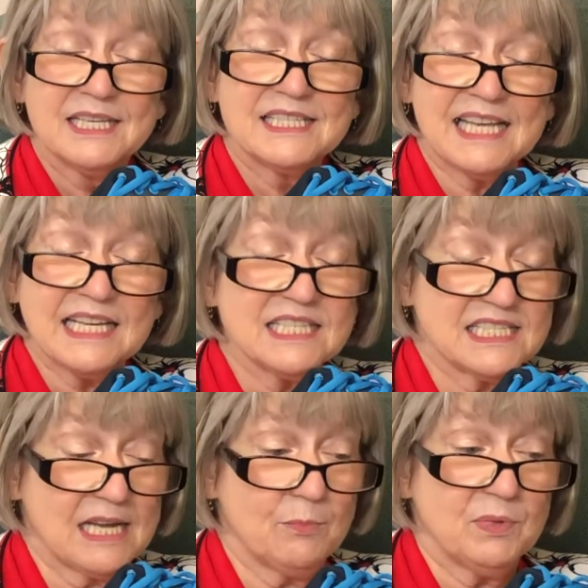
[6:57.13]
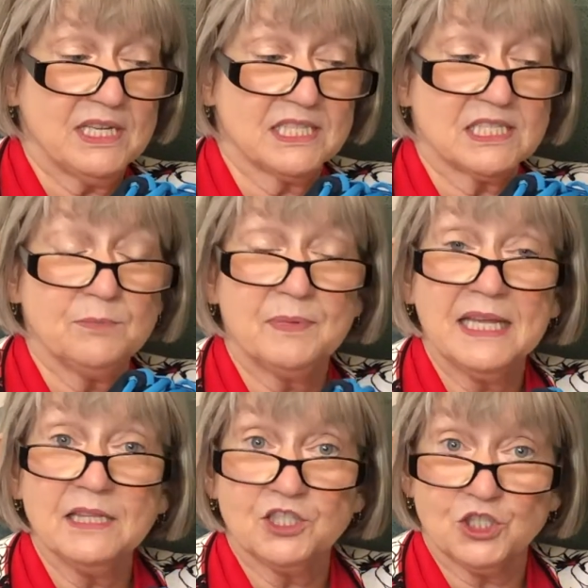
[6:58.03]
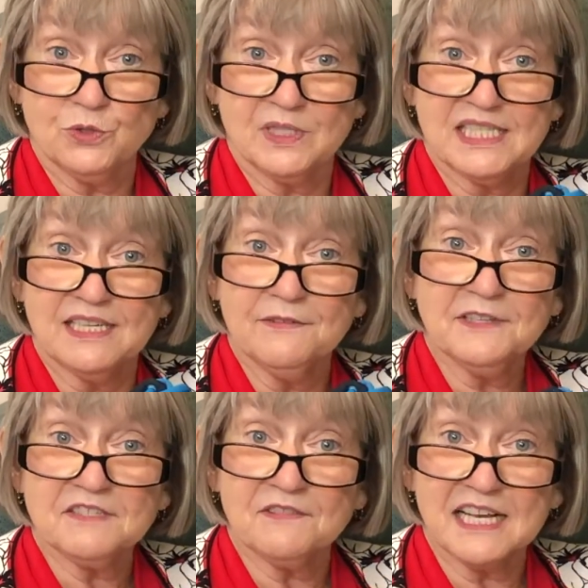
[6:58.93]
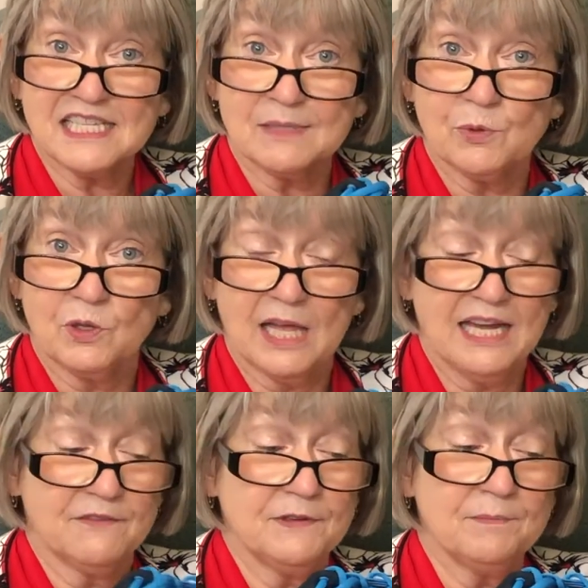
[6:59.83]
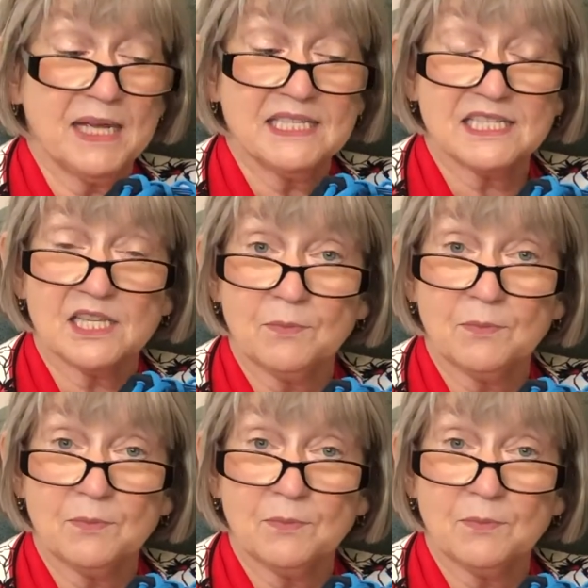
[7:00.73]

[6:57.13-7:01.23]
Second step is to bend the shoe and see if it's flexible and if it bends at